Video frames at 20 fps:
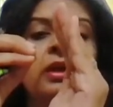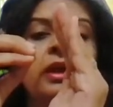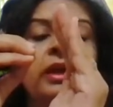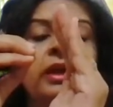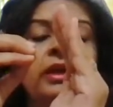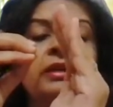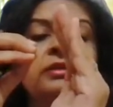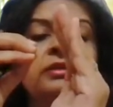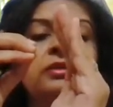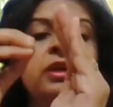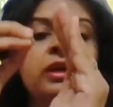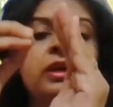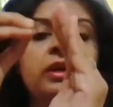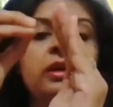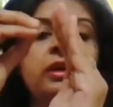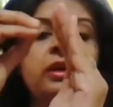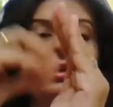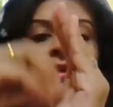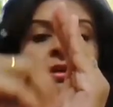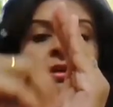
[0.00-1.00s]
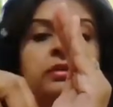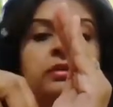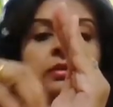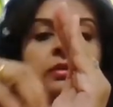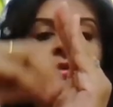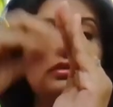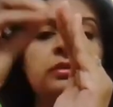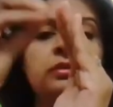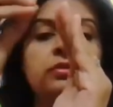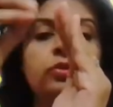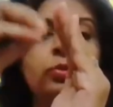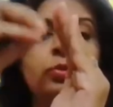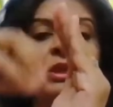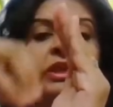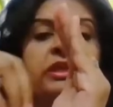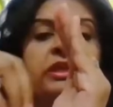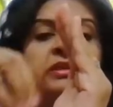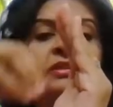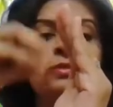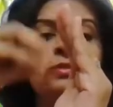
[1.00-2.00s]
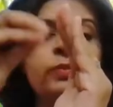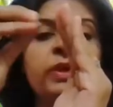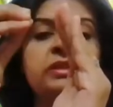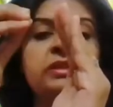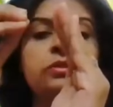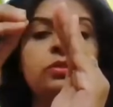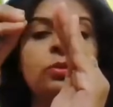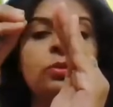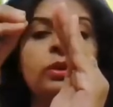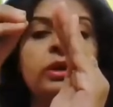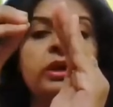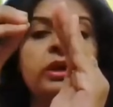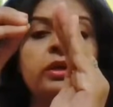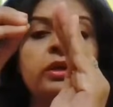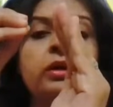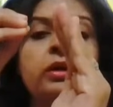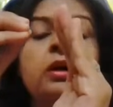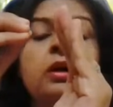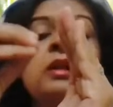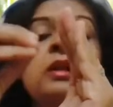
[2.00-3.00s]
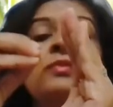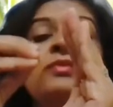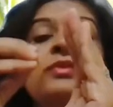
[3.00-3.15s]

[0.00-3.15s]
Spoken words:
is 3D space over here.